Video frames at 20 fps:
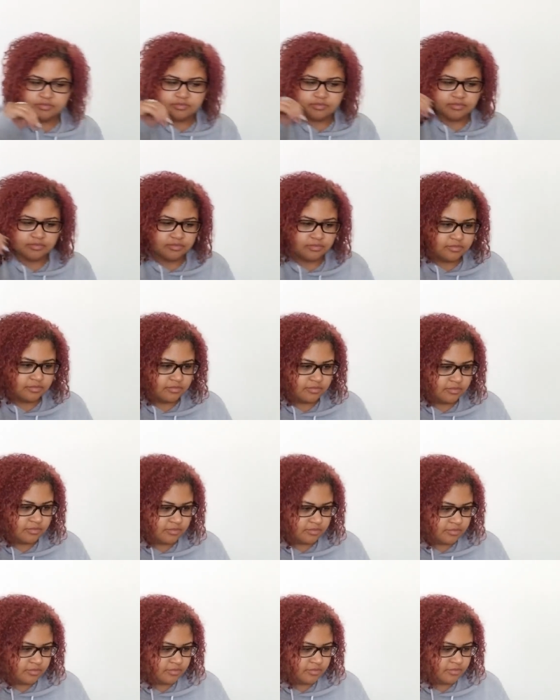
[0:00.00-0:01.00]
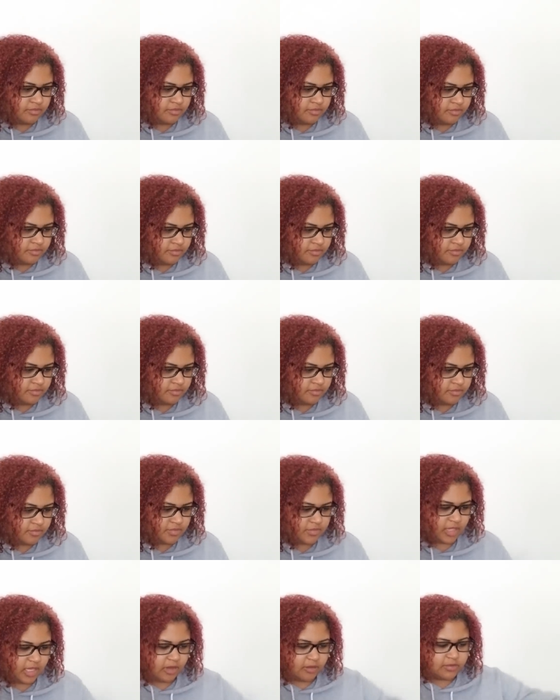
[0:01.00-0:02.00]
Mm,
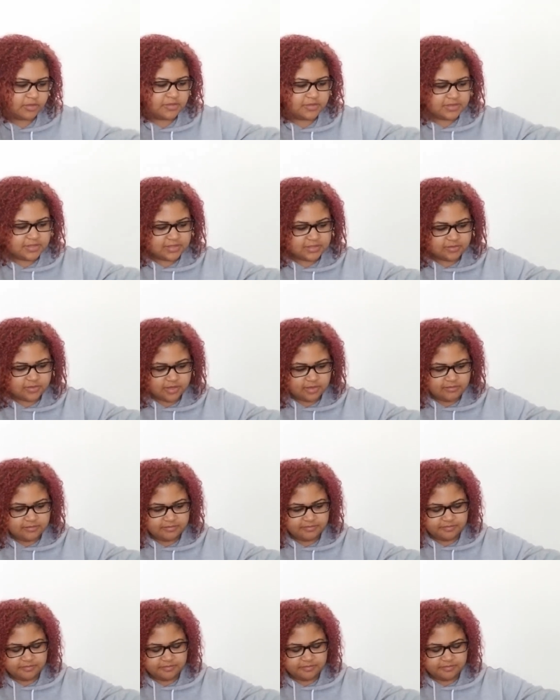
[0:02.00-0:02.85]
yeah, we'll use this one.